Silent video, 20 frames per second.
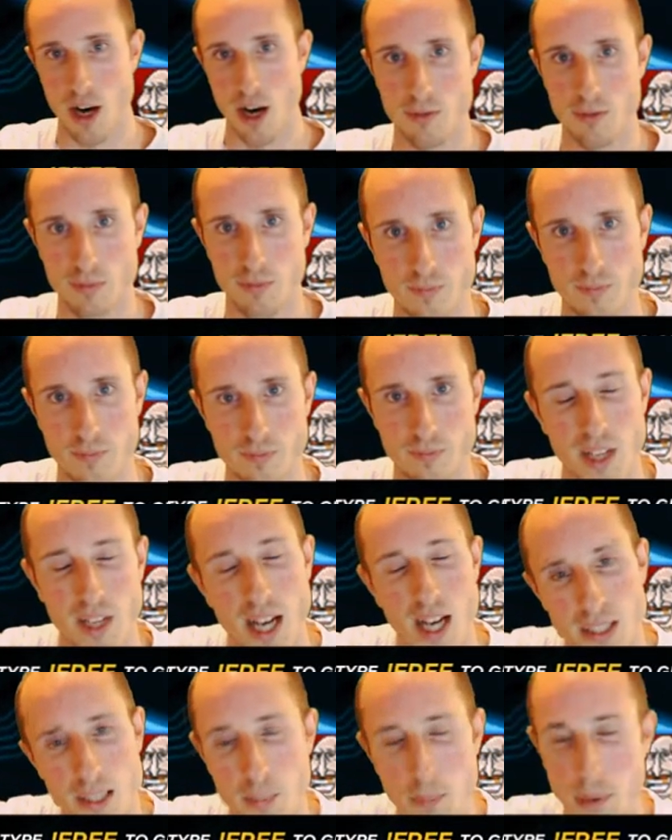That's a big
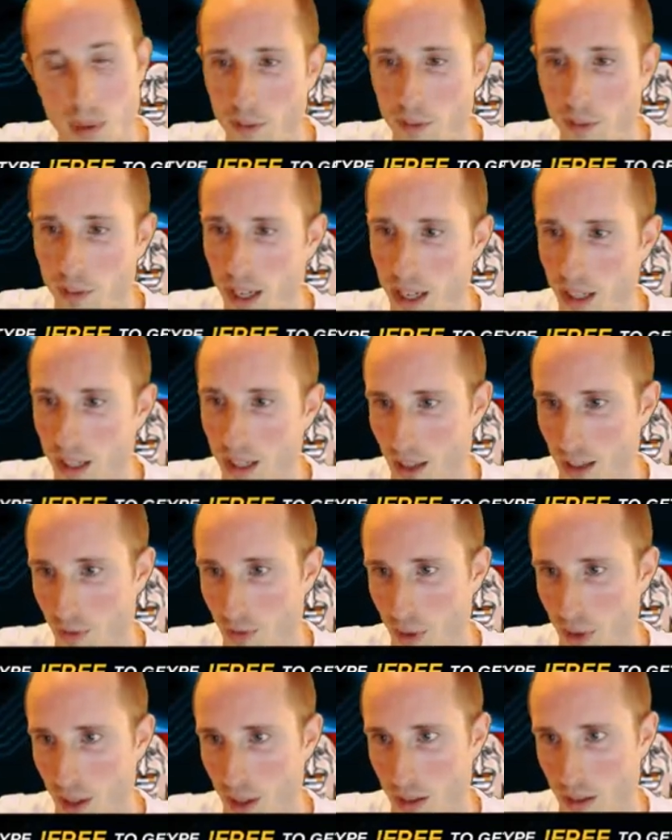fucking difference.
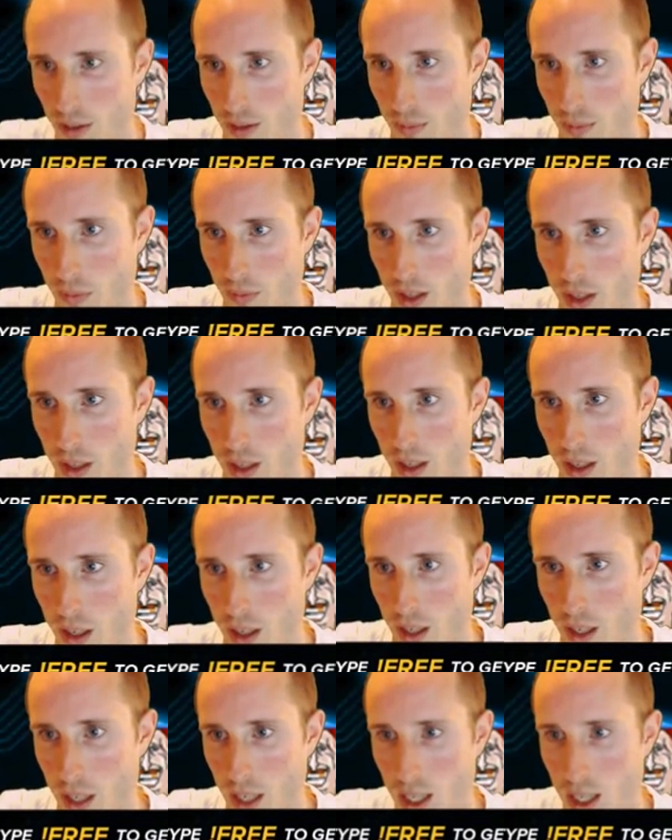And
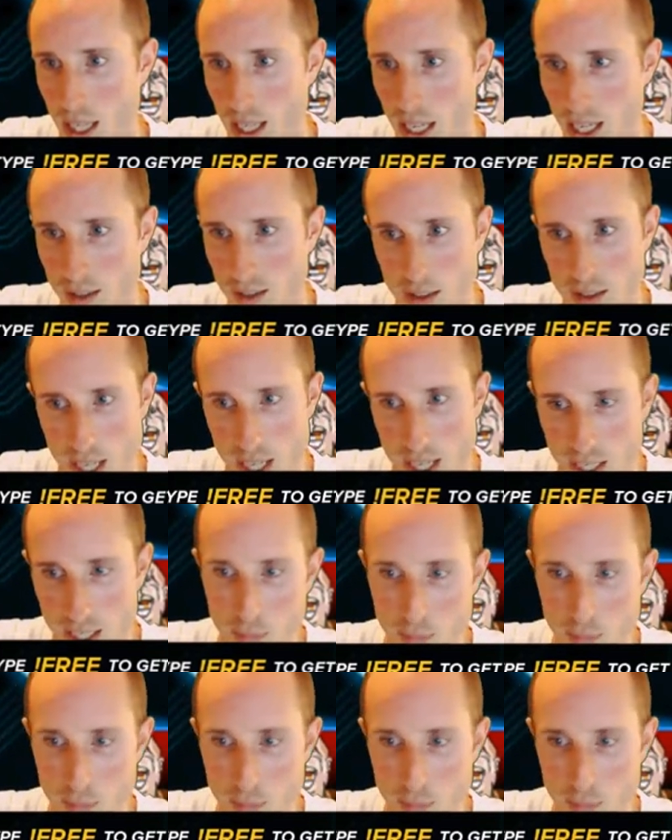that's that's bubble.